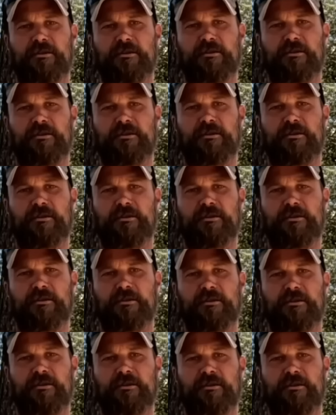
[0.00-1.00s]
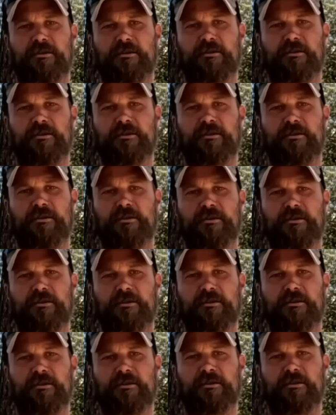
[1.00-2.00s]

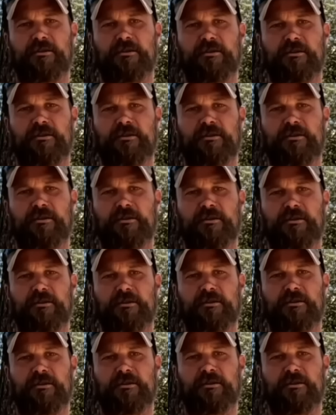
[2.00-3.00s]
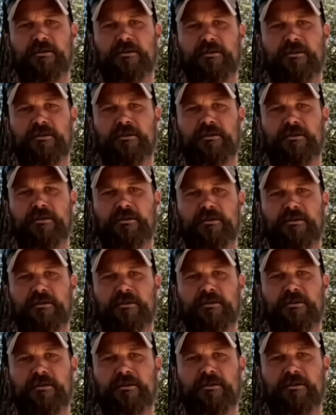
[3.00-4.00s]

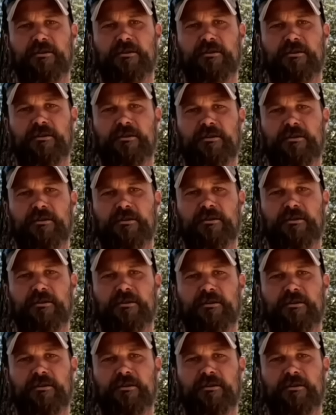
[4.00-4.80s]
(not speaking)